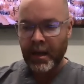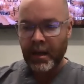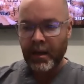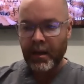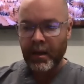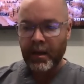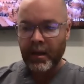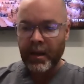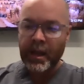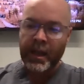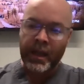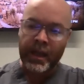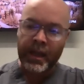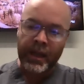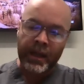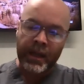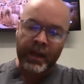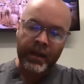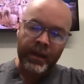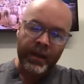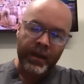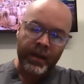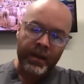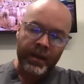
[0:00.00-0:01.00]
the
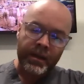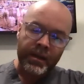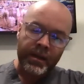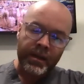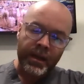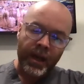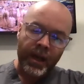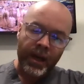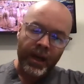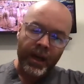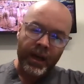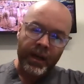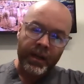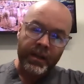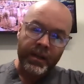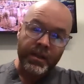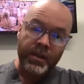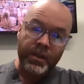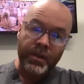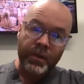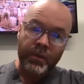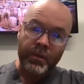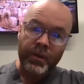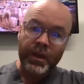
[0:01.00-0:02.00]

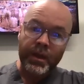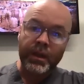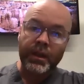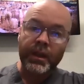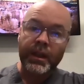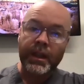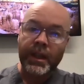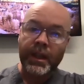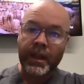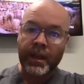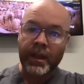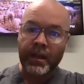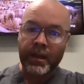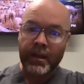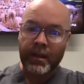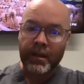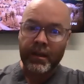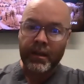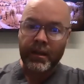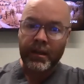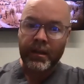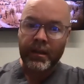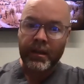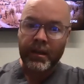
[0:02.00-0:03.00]
sterility
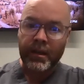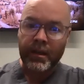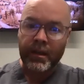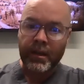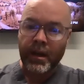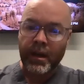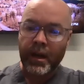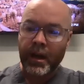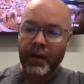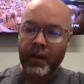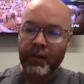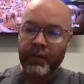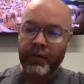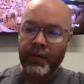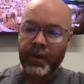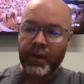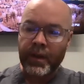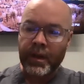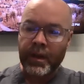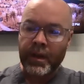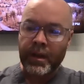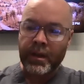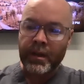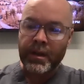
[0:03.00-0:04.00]
of
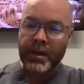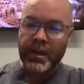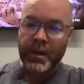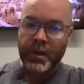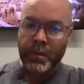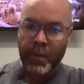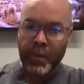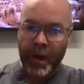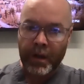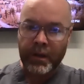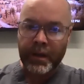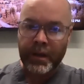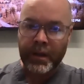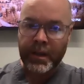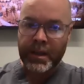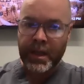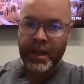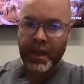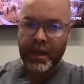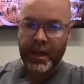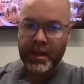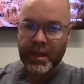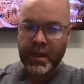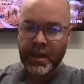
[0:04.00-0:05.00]
the small
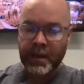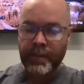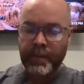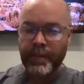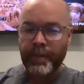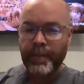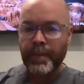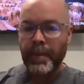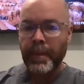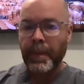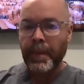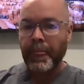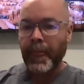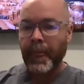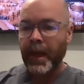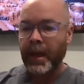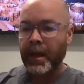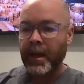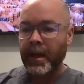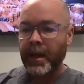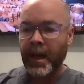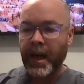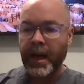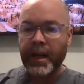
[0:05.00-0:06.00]
intestine,
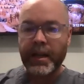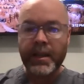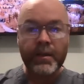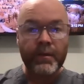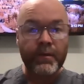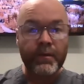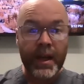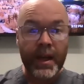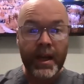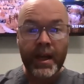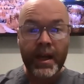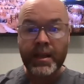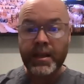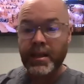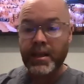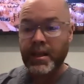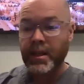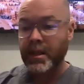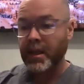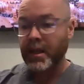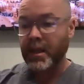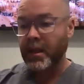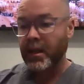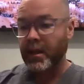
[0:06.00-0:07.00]
it
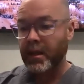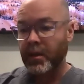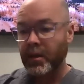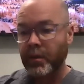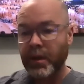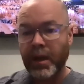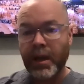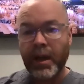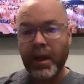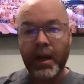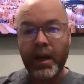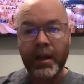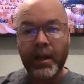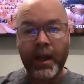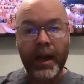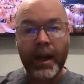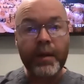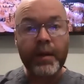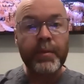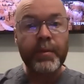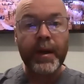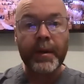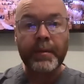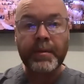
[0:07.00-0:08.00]
activates
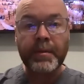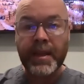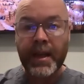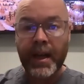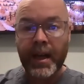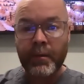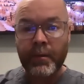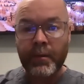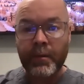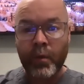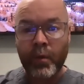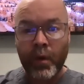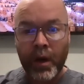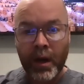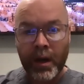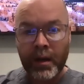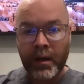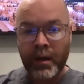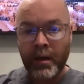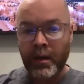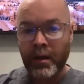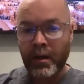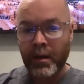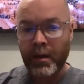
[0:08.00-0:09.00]
glucagon-like peptide
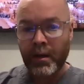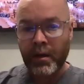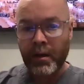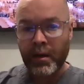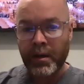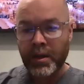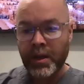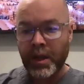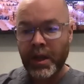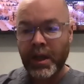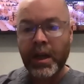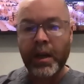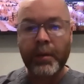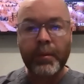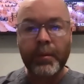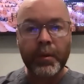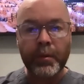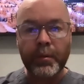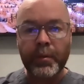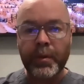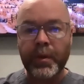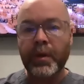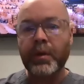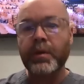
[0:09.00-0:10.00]
1, G-coupled
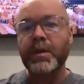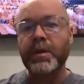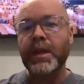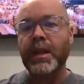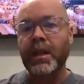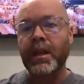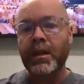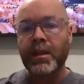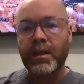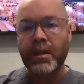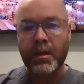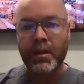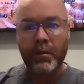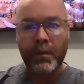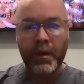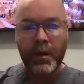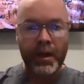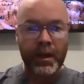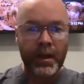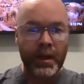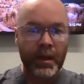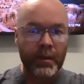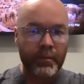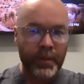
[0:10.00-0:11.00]
proteins to
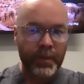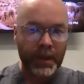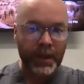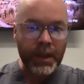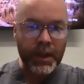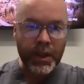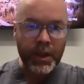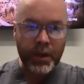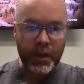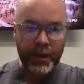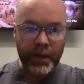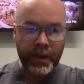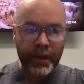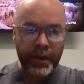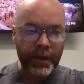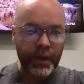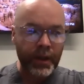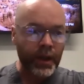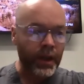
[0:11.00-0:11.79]
regulate blood sugar.